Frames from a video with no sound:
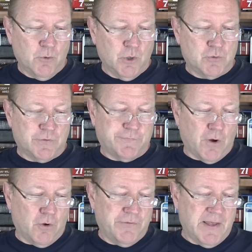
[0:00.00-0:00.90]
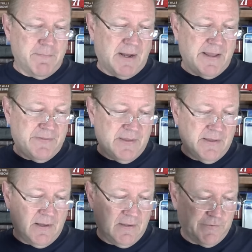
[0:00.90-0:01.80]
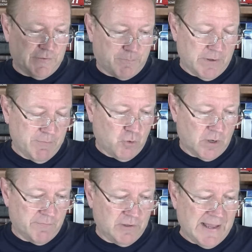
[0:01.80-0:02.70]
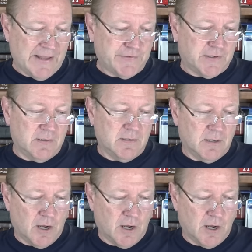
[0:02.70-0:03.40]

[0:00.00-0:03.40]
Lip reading: which was followed then by the Supreme Court of Alaska